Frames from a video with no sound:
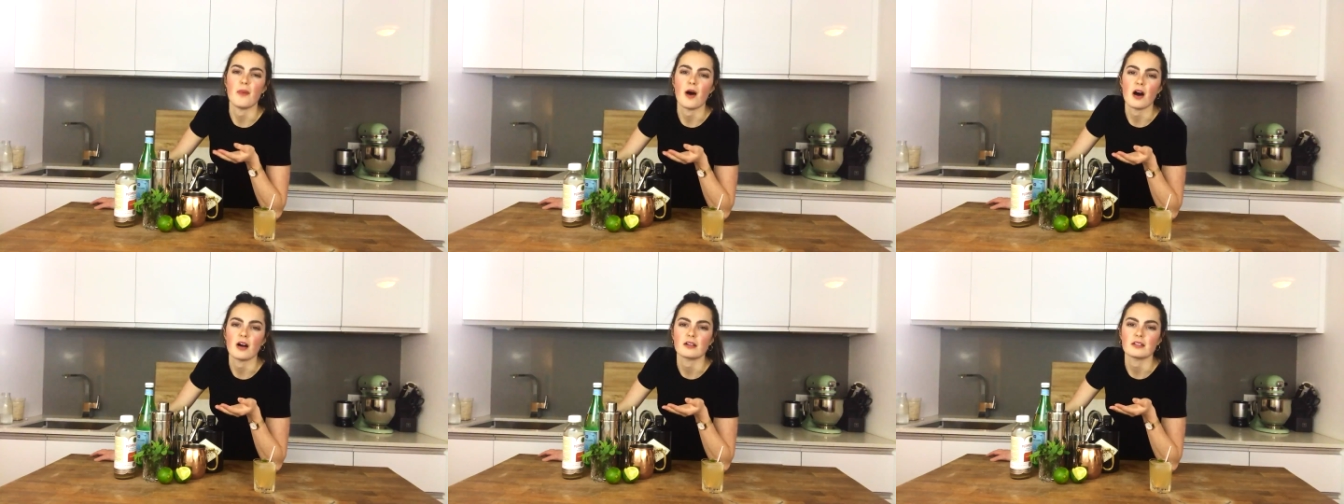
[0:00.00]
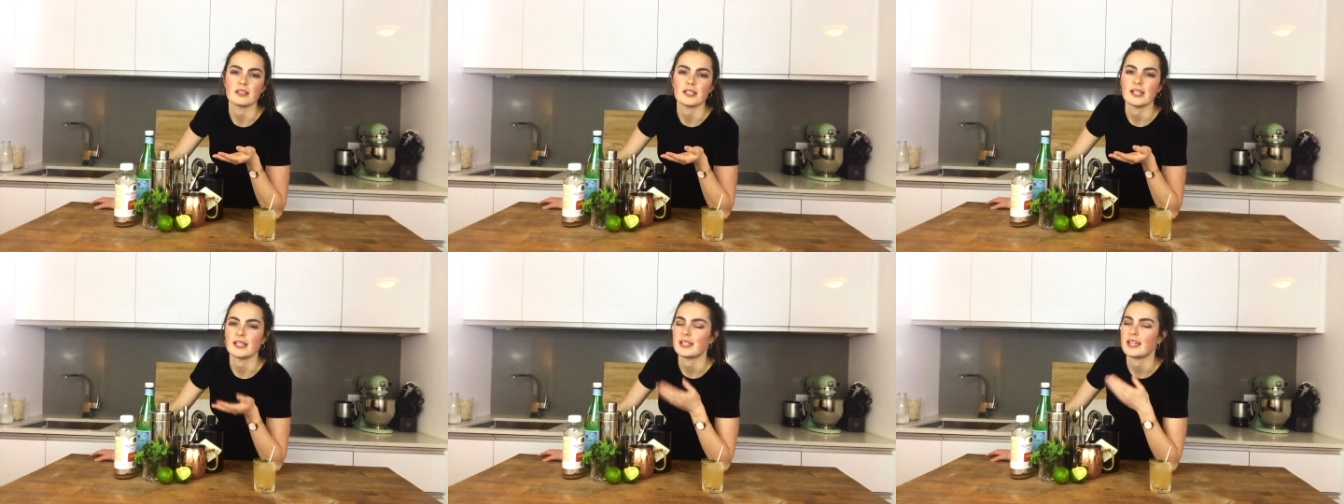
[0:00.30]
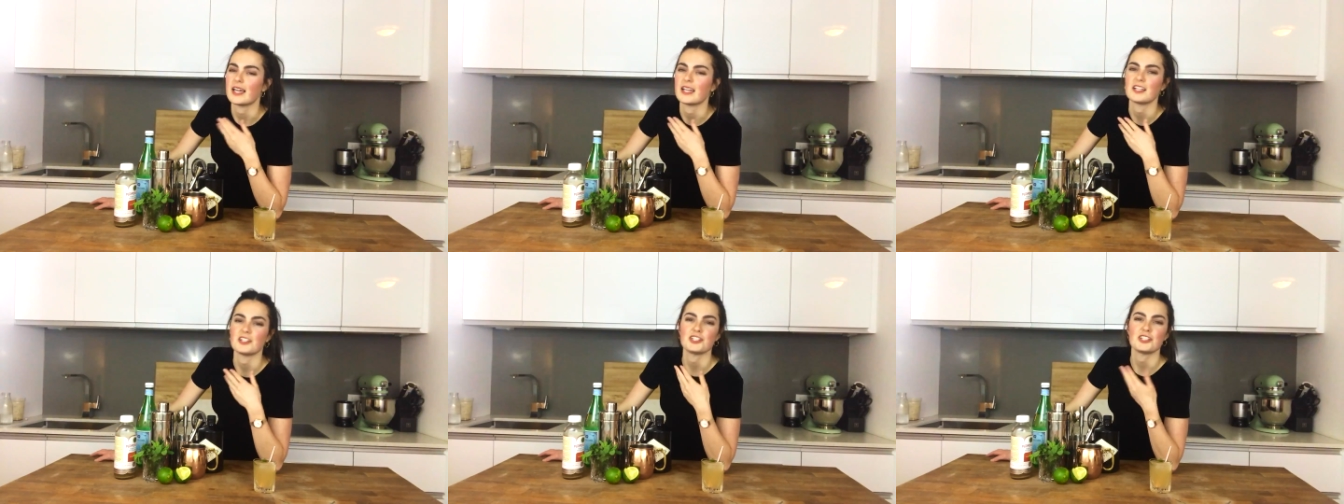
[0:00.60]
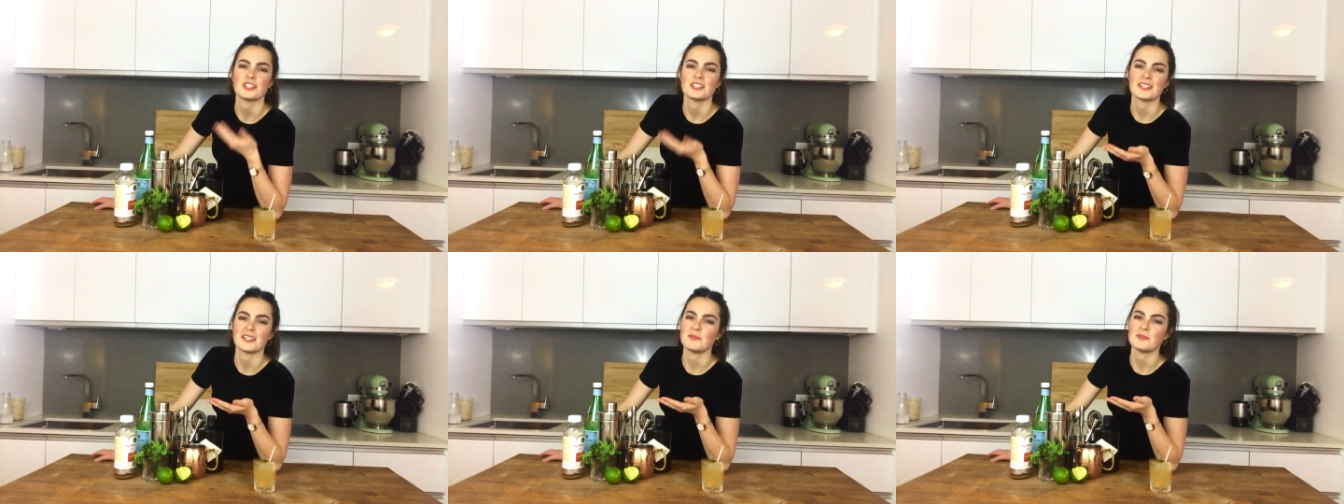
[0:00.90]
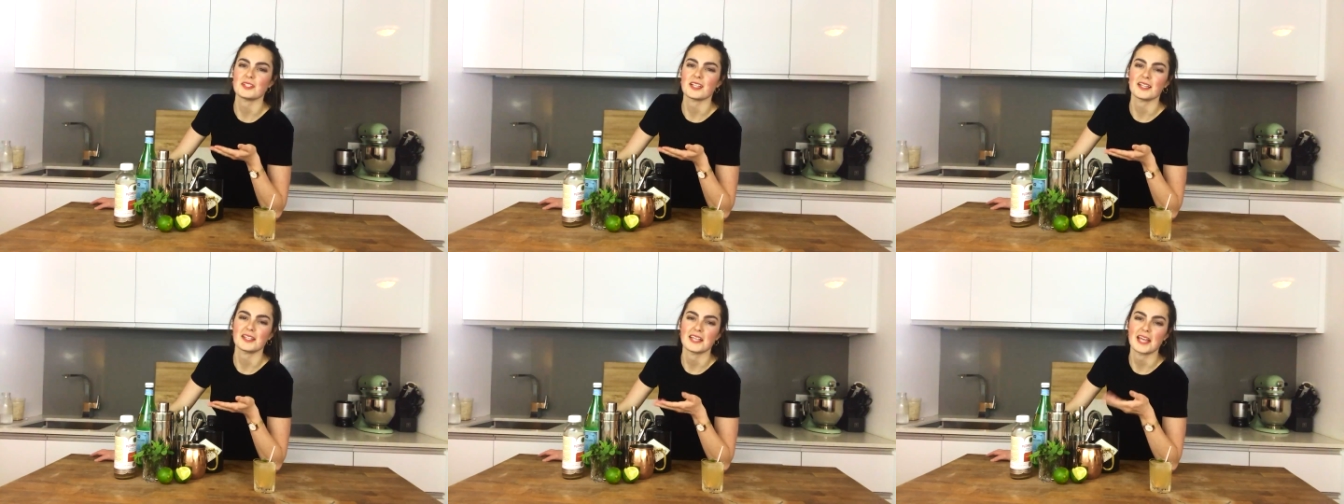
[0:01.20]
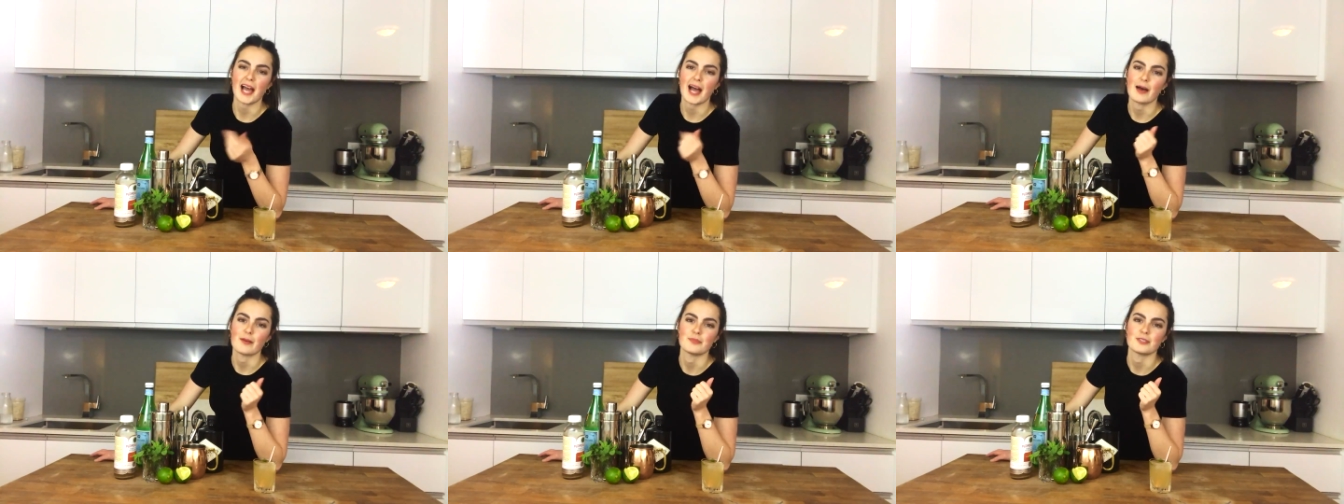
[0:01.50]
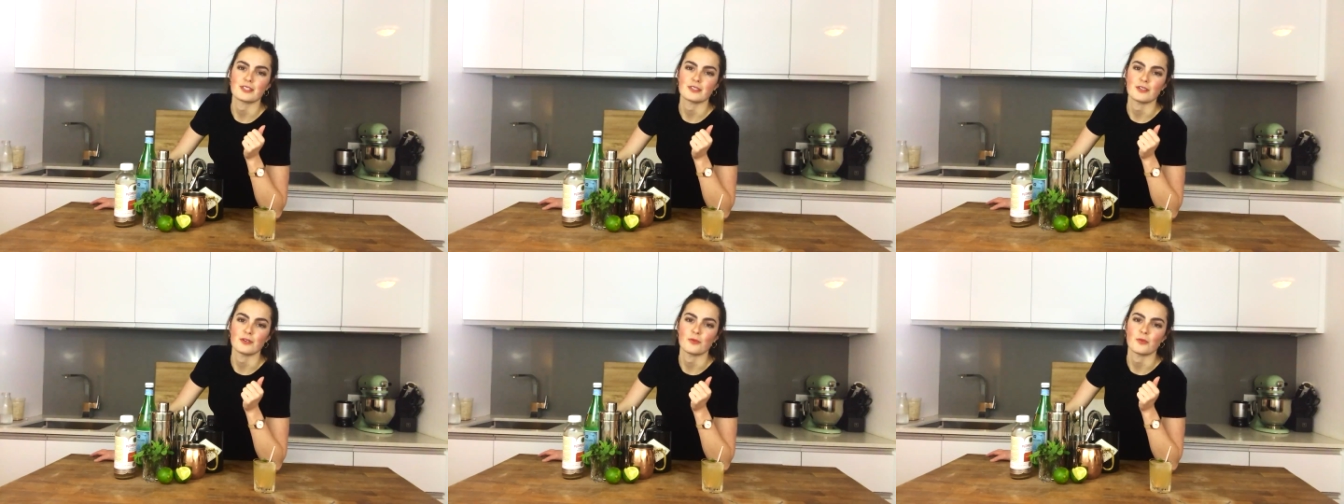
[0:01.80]
mocklet, and it just seems like the
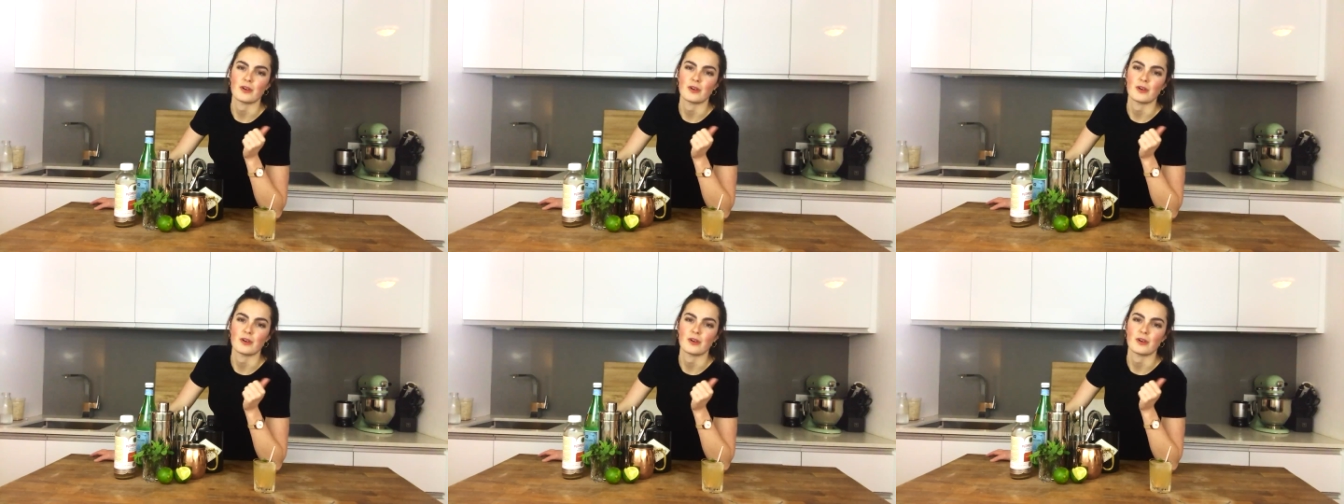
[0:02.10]
absolute